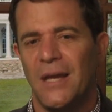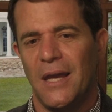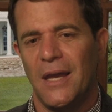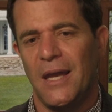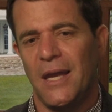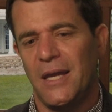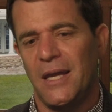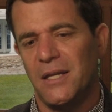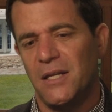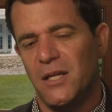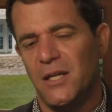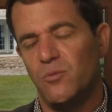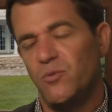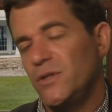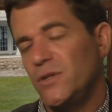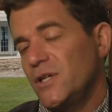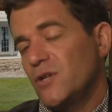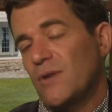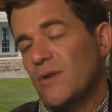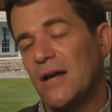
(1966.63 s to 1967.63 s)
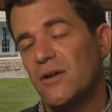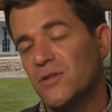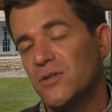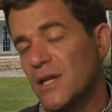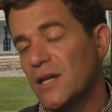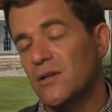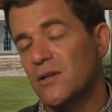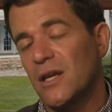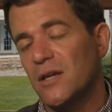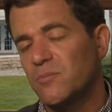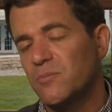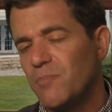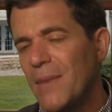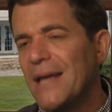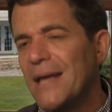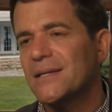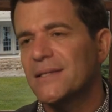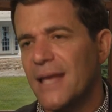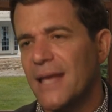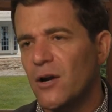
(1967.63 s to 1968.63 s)
and it really grounds. It
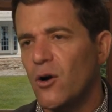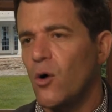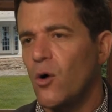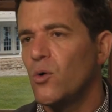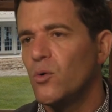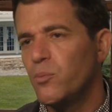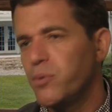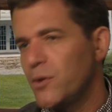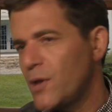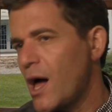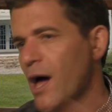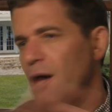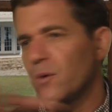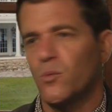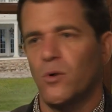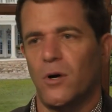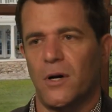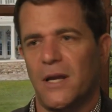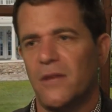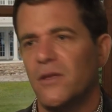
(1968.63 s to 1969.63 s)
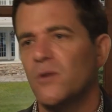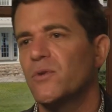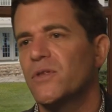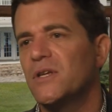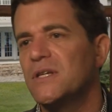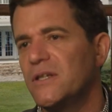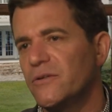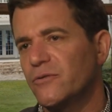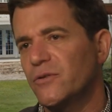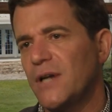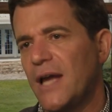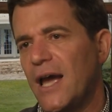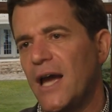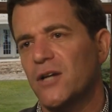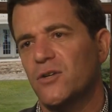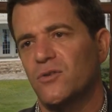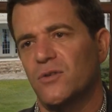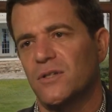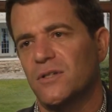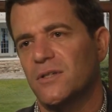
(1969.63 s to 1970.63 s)
makes that whole plot work. I think with a different
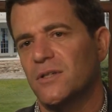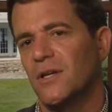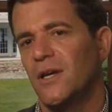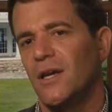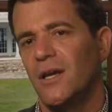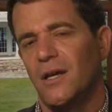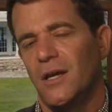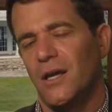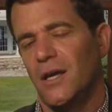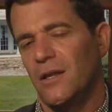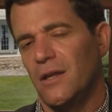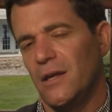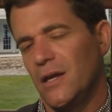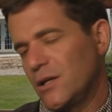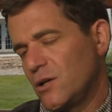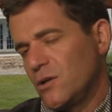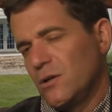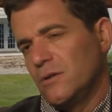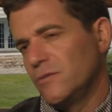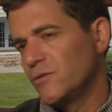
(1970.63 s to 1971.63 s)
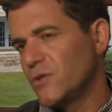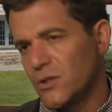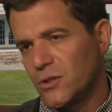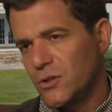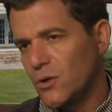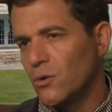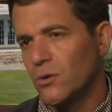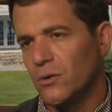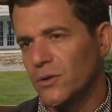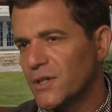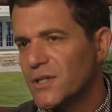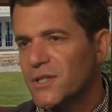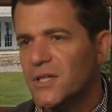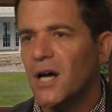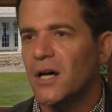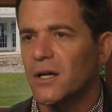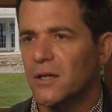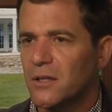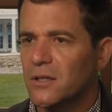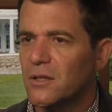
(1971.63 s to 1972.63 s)
actress, it could have just totally
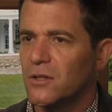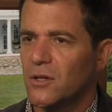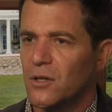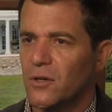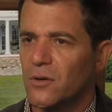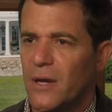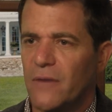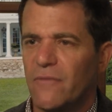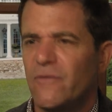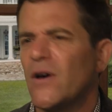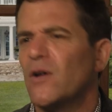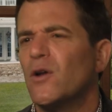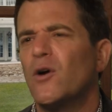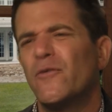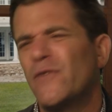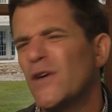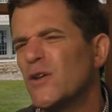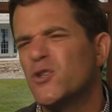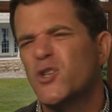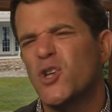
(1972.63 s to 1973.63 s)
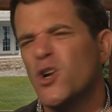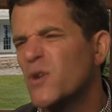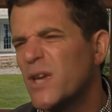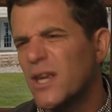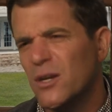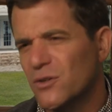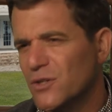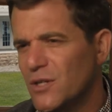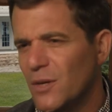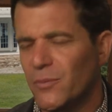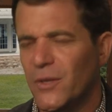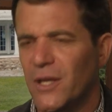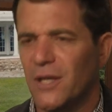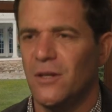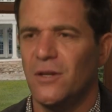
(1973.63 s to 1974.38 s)
sunk, and felt jokey or something,